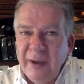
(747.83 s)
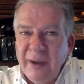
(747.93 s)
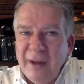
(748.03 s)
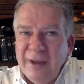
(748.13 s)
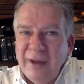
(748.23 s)

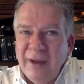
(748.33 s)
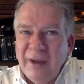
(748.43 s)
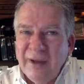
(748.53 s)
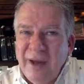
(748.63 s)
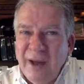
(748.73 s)
and to
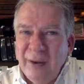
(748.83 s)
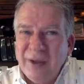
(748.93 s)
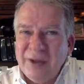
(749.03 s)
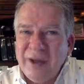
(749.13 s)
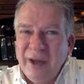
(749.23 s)
allow
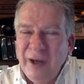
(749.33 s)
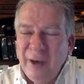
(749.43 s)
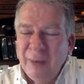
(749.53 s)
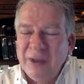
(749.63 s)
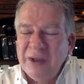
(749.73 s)
it, to
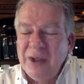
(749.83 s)
help it,